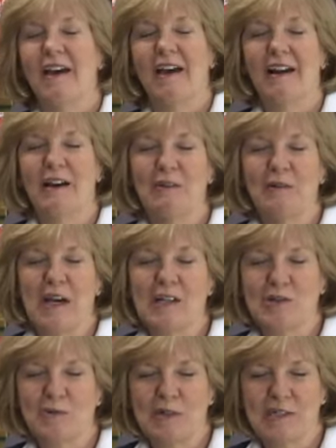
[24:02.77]
And as
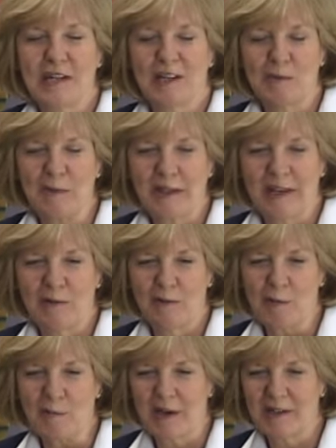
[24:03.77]
you were telling me that, it
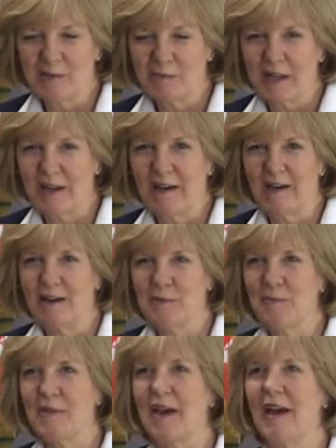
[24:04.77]
reminded me
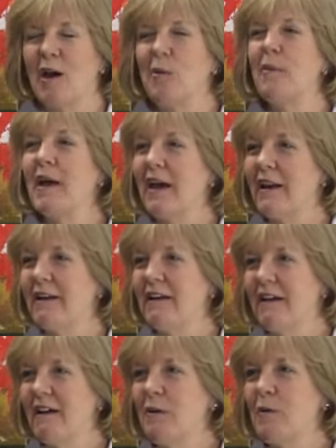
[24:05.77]
how bad
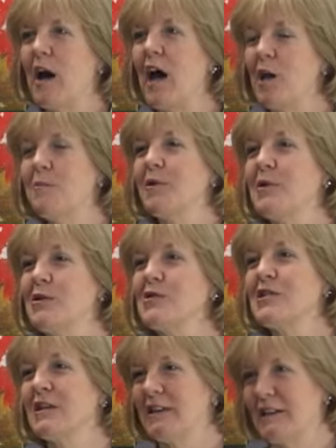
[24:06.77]
I
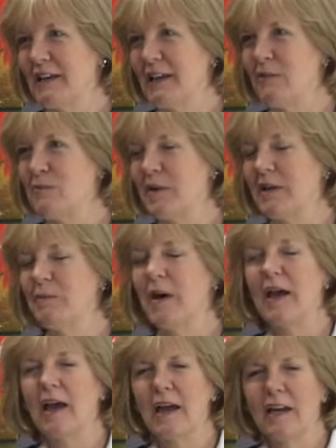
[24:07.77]
personally have been.
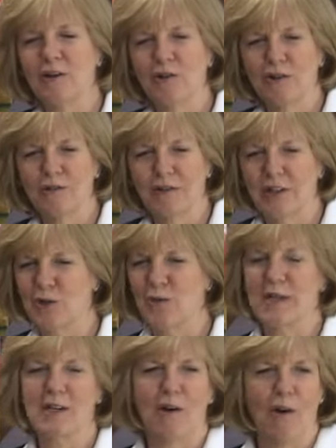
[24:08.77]
I had a girlfriend who
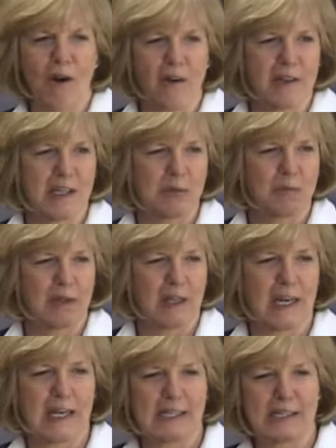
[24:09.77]
had all these
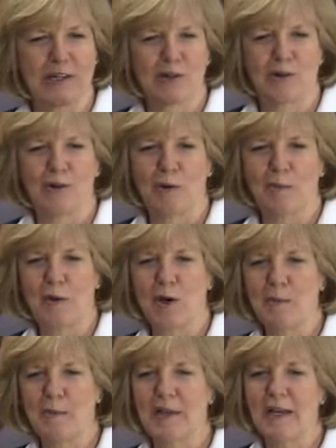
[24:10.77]
plants in her
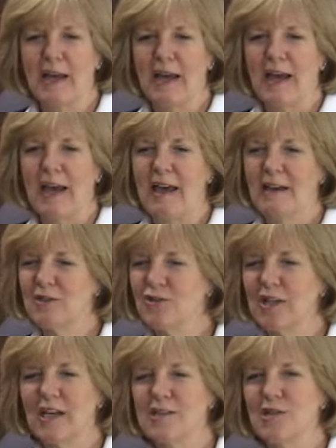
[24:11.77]
apartment, and
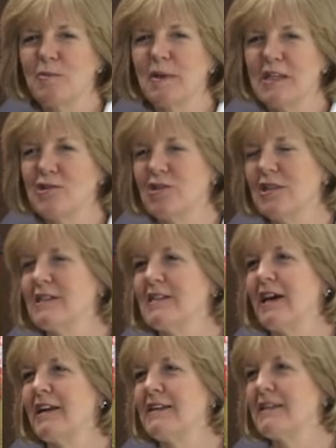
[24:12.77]
she had so many she
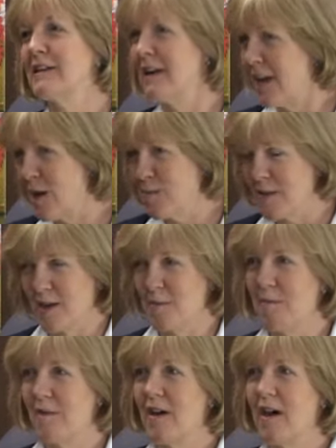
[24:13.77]
decided to name
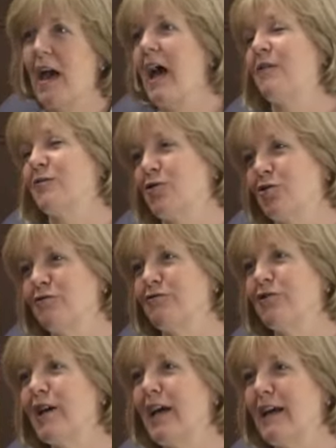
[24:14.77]
them after her
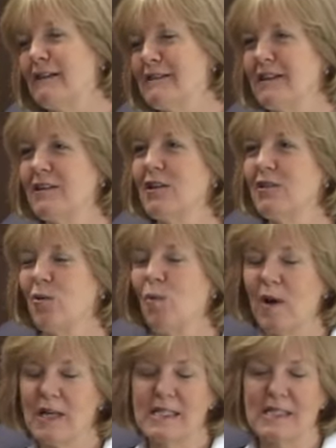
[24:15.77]
friends, and the
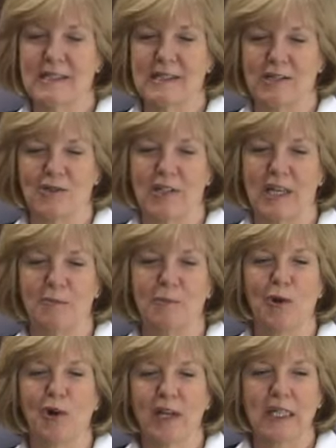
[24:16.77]
one that she named
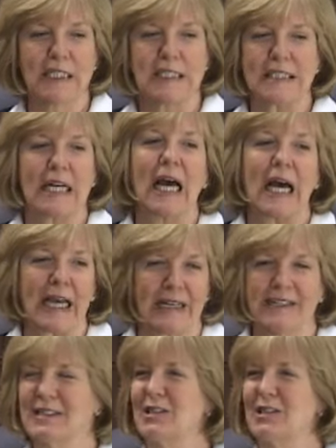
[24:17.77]
Muriel died.